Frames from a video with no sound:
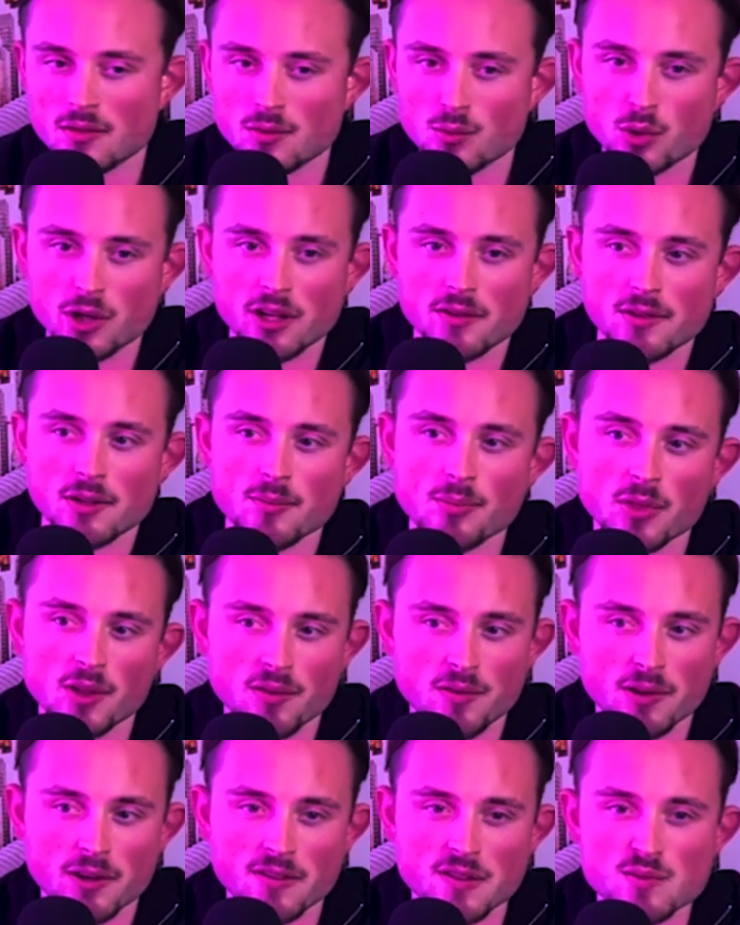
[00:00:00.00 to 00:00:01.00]

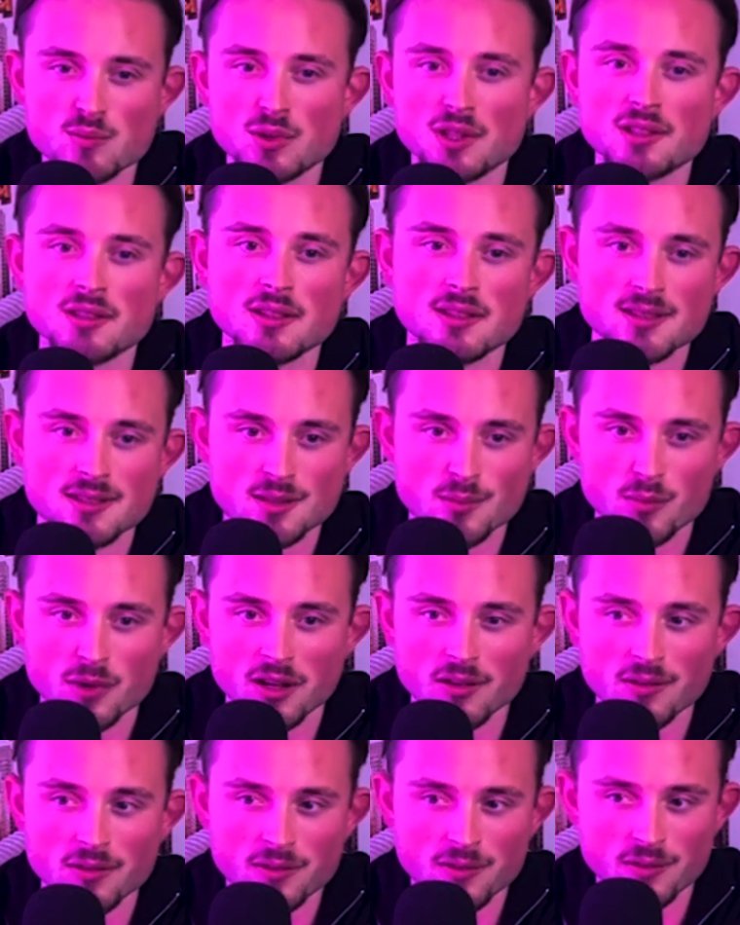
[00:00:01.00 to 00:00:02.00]
5 split tests a
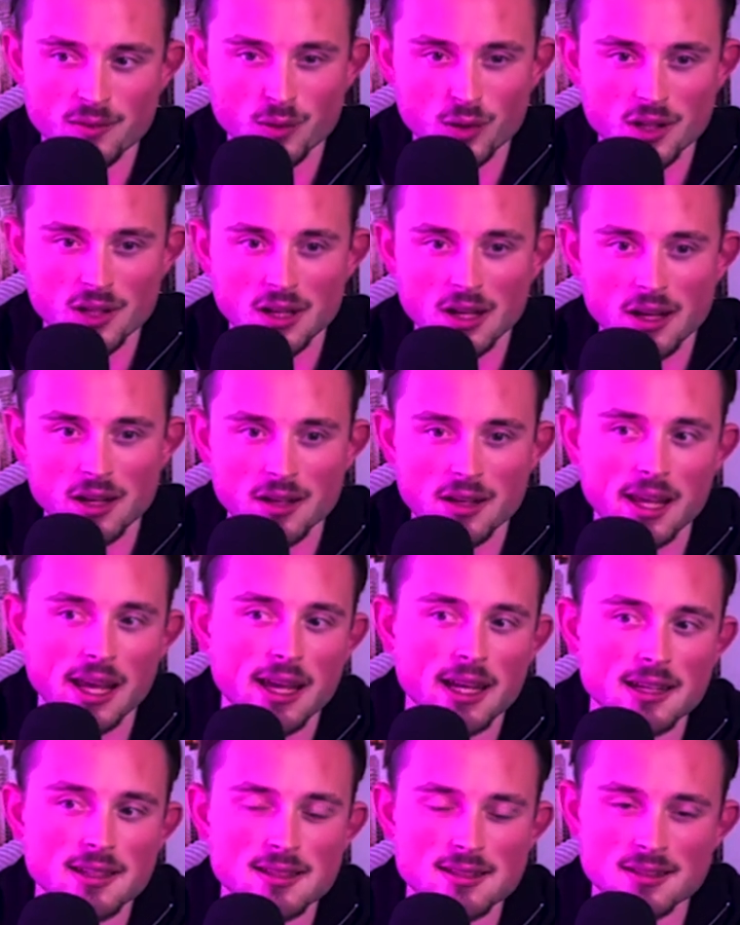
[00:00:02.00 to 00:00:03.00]
month for client
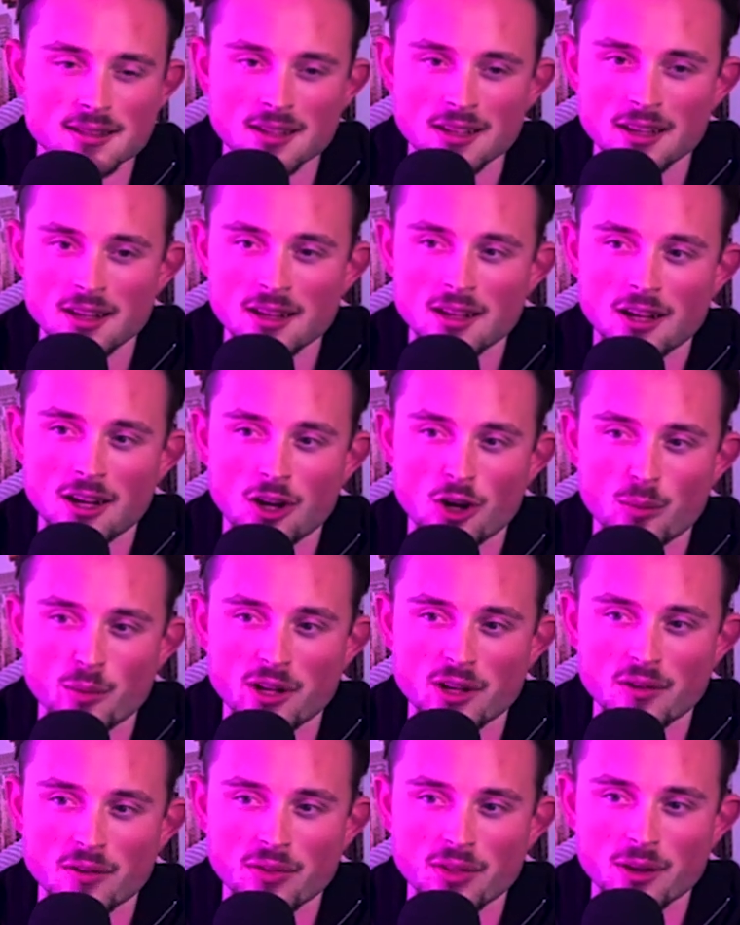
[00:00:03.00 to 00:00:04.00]
X, how
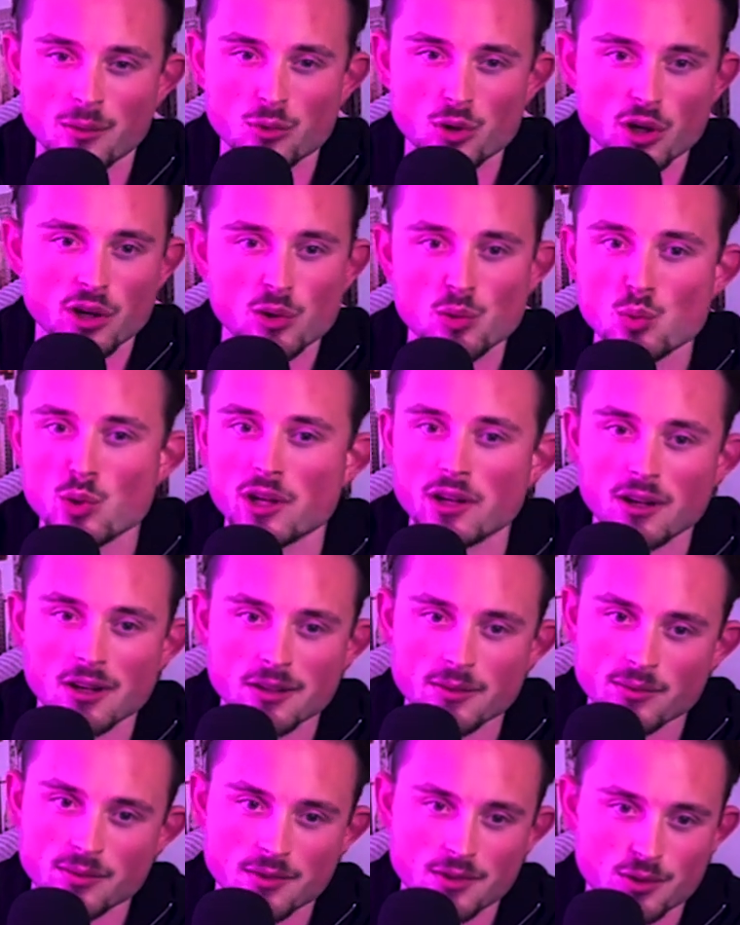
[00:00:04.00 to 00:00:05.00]
many of them were a
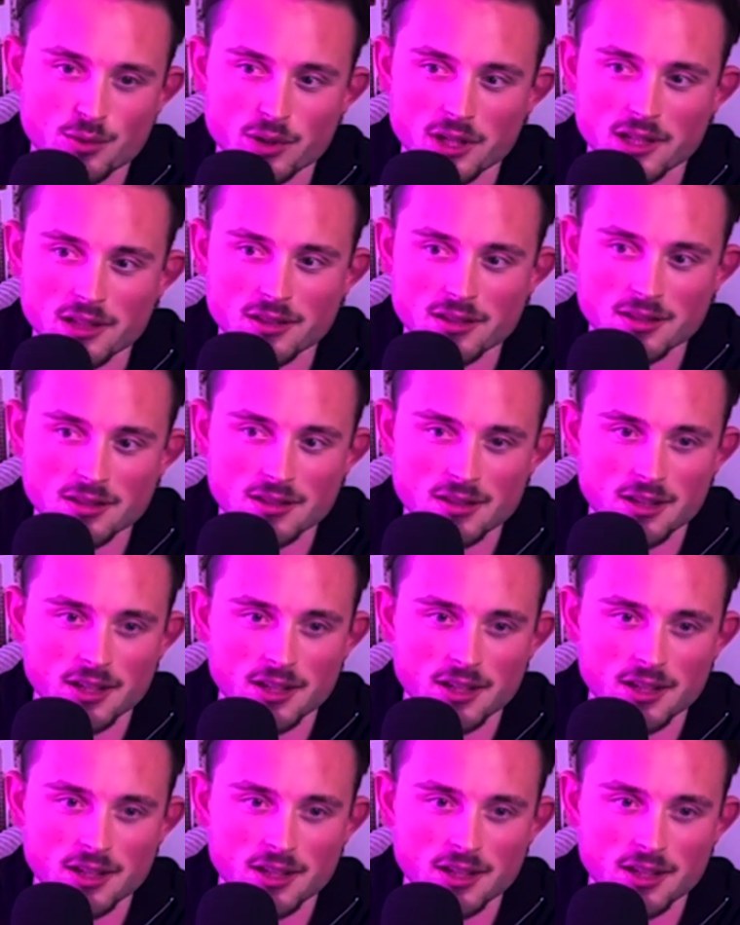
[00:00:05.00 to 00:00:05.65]
winner, right?